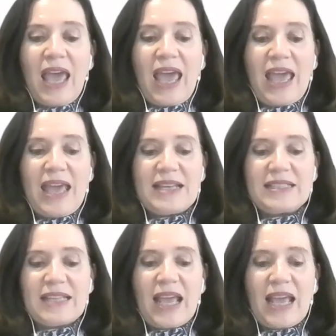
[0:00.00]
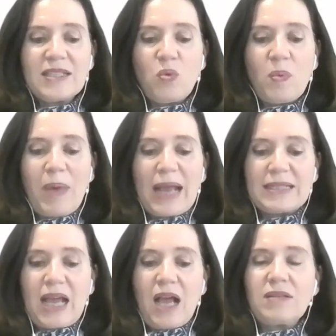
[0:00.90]
And as a reminder,
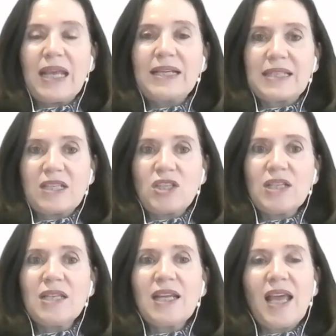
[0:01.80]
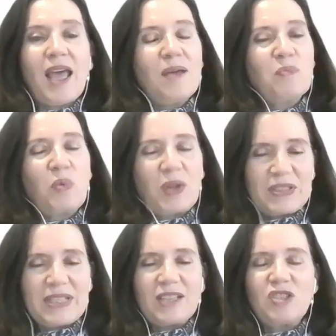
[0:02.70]
our next session, we've
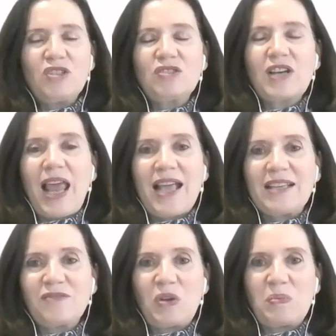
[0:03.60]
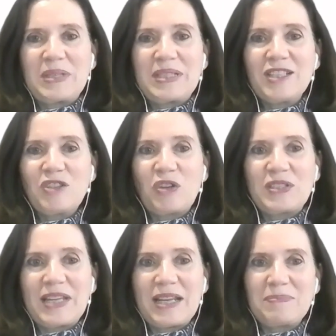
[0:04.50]
set you July is very busy. So
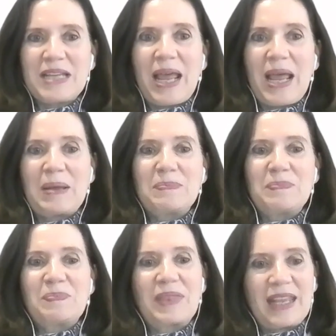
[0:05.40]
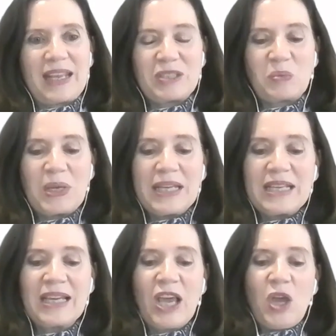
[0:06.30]
same time next
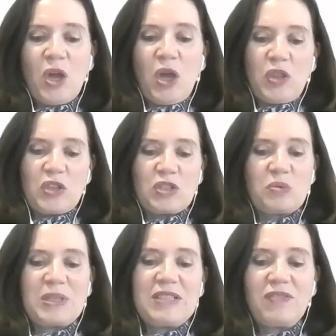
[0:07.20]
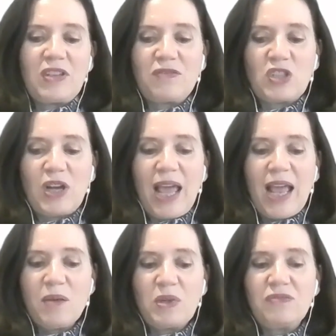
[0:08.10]
week, the 25th of
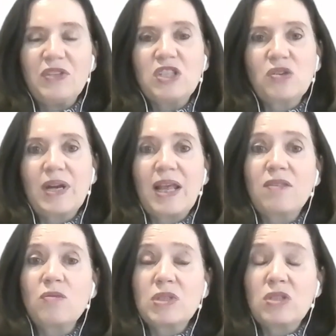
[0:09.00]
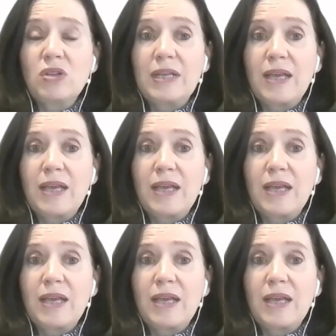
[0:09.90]
July, we feature another returning